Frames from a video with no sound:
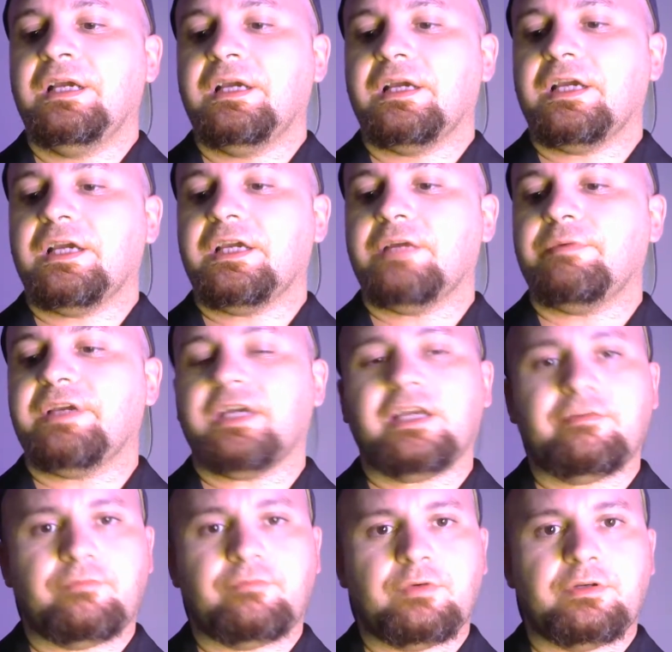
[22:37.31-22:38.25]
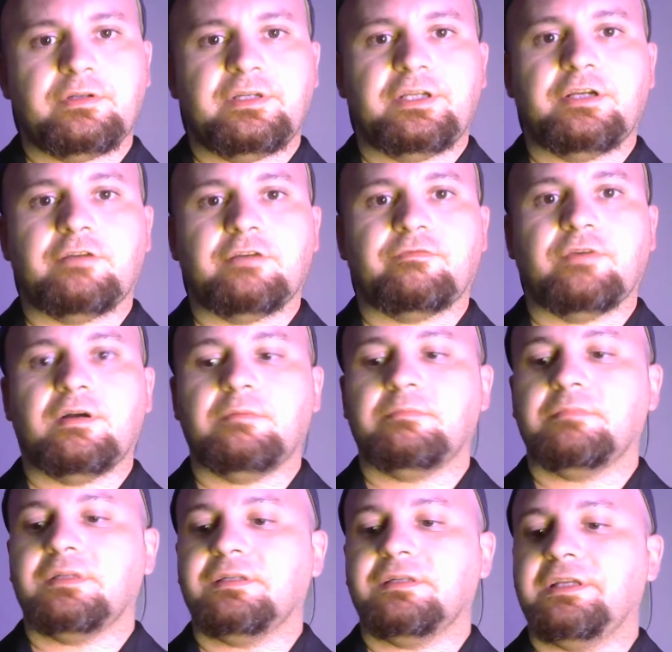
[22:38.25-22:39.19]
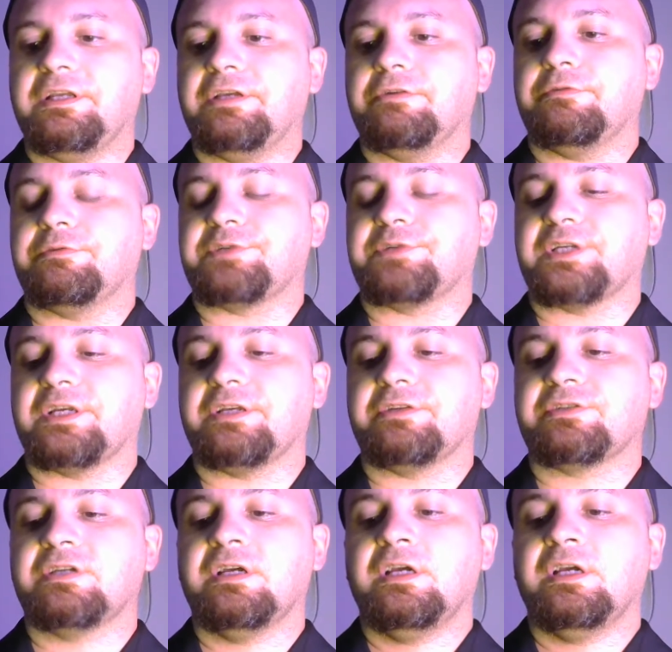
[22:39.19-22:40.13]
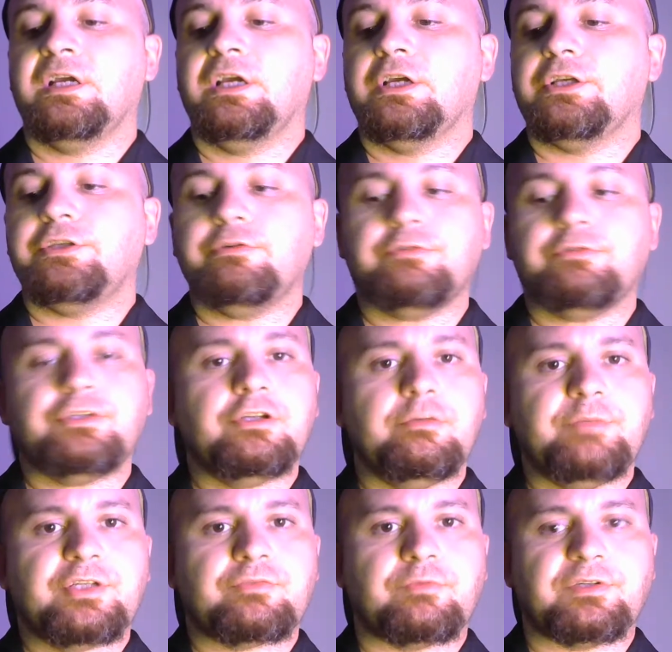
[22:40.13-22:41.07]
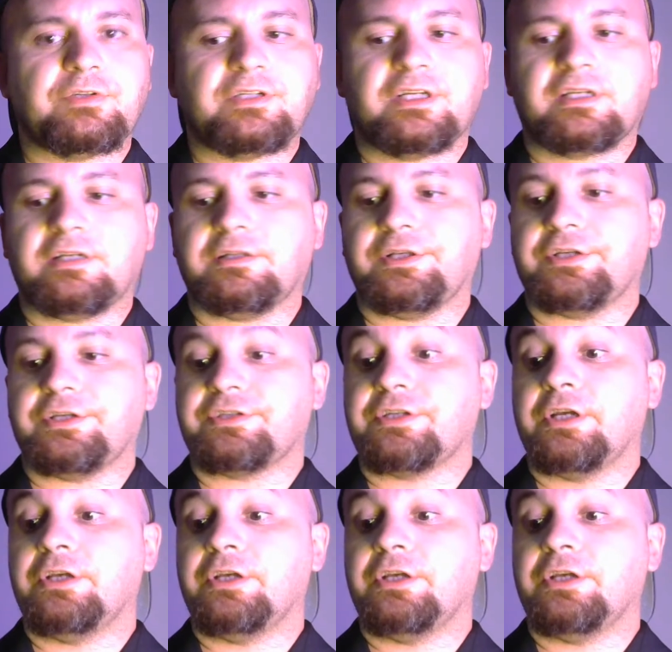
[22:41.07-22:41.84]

And we have one here from Lee who says, "YouTube is ridiculous.